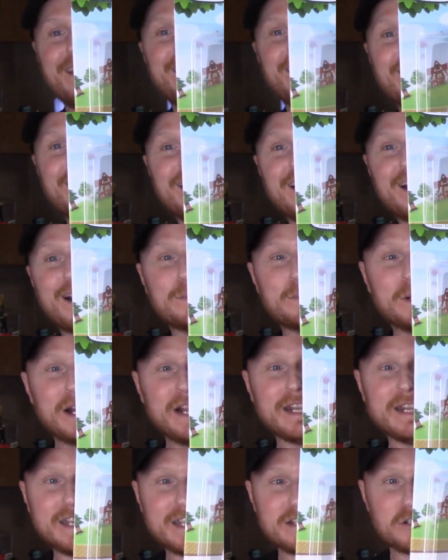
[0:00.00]
But
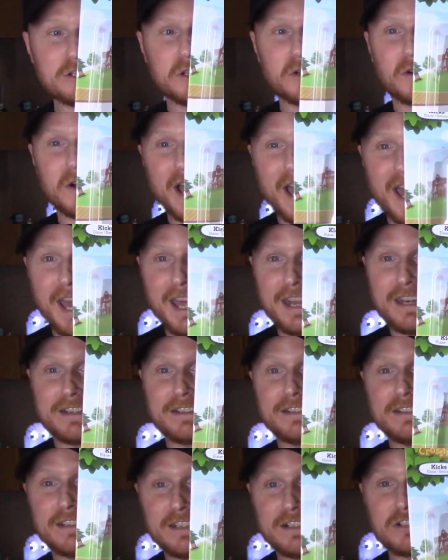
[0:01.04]
I like his little hat,
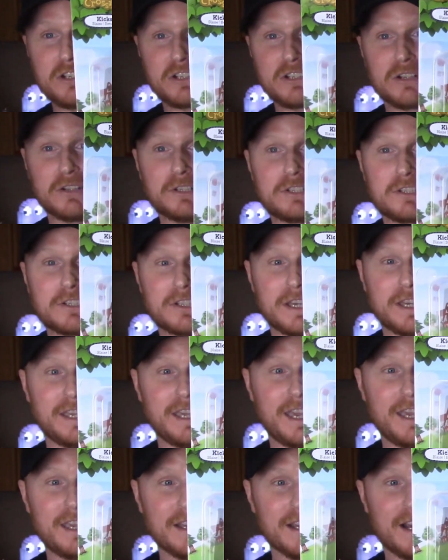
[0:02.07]
and he just looks like
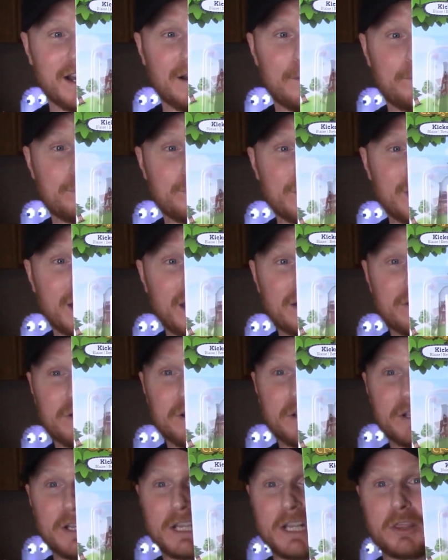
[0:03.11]
a, I don't
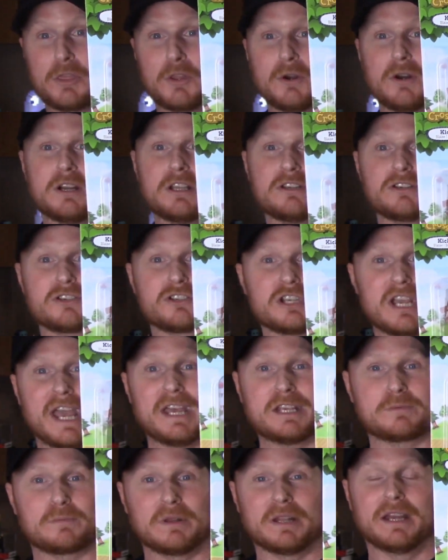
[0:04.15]
know, like a 30s
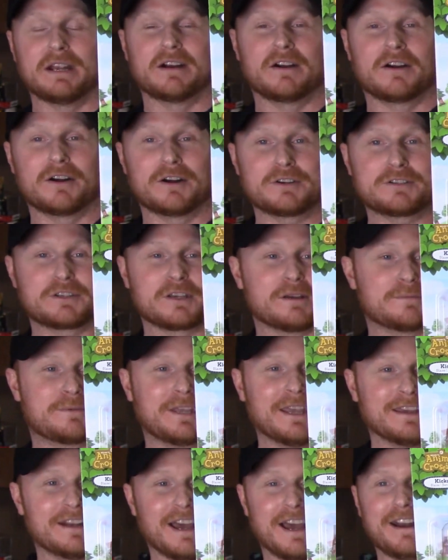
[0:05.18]
jazz player or
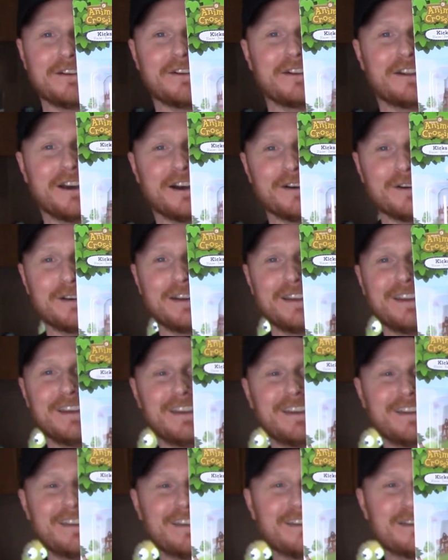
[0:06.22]
something. I don't know.
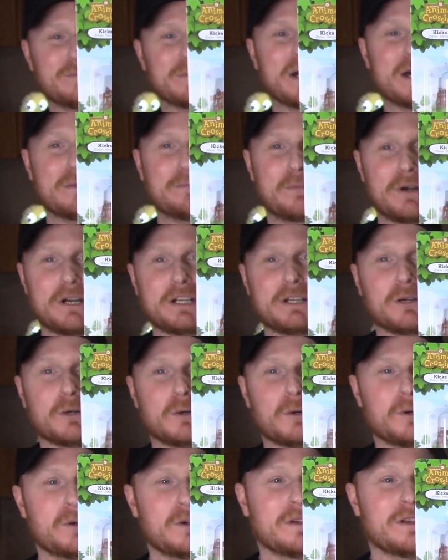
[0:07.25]
But pretty cool.